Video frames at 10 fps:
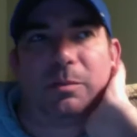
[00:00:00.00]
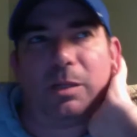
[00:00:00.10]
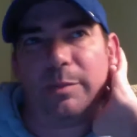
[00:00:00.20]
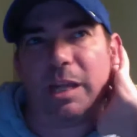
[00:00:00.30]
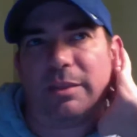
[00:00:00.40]

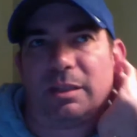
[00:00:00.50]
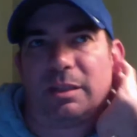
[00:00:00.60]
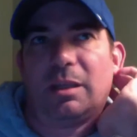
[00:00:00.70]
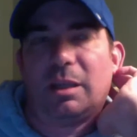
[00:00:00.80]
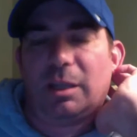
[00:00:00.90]
Well, I mean, I
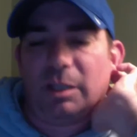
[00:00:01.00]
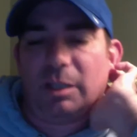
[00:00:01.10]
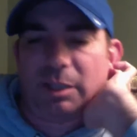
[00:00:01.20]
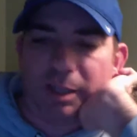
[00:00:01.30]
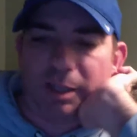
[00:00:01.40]
think
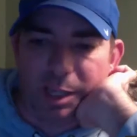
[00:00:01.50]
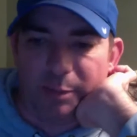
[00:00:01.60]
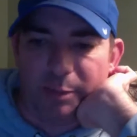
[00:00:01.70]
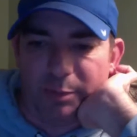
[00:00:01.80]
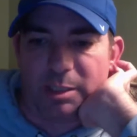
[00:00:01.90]

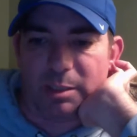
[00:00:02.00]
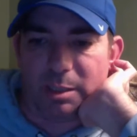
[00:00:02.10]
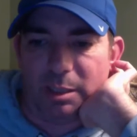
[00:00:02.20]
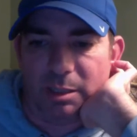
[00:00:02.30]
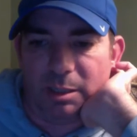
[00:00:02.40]
the obvious
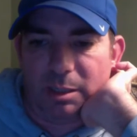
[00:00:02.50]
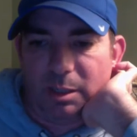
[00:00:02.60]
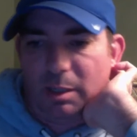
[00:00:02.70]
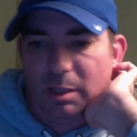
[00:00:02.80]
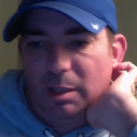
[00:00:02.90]
is the
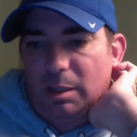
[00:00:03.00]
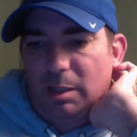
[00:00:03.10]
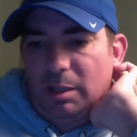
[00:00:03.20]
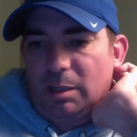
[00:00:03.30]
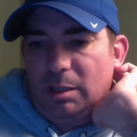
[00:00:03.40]

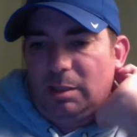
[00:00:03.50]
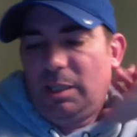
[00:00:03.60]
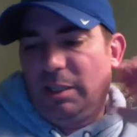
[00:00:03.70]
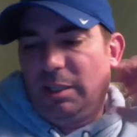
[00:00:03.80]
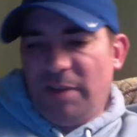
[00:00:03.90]

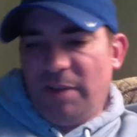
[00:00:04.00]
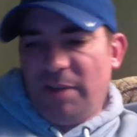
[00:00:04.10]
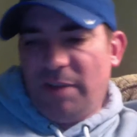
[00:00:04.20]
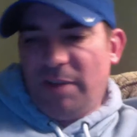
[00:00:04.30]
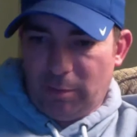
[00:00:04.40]

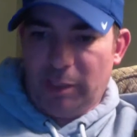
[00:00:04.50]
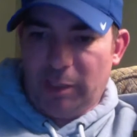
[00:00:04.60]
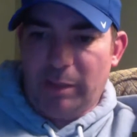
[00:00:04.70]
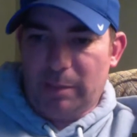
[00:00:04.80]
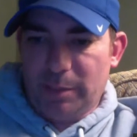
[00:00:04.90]
devaluation of the
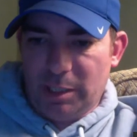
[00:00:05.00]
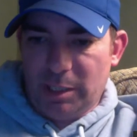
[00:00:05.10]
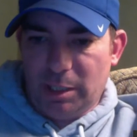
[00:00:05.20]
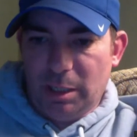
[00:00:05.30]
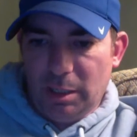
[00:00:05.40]
running back
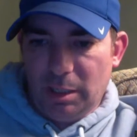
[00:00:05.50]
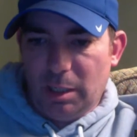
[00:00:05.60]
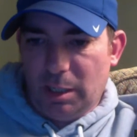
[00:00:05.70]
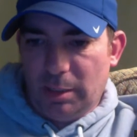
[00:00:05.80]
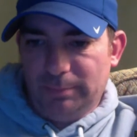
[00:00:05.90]
position.
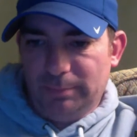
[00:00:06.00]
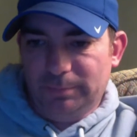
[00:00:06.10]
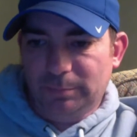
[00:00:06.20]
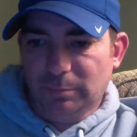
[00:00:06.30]
When